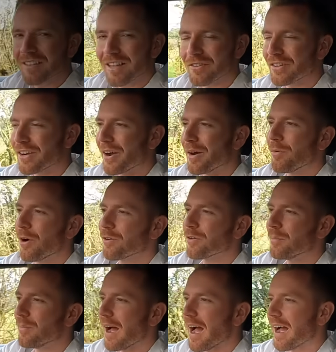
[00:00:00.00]
guys, how's it going?
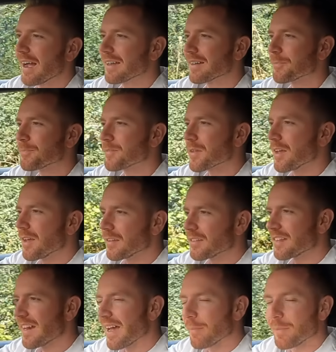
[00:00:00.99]
Welcome back.
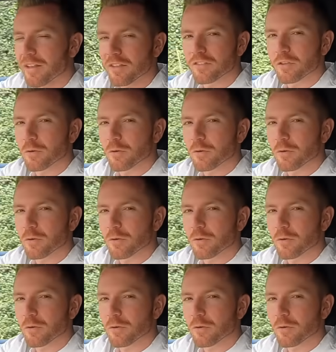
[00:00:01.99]
Today I'm in this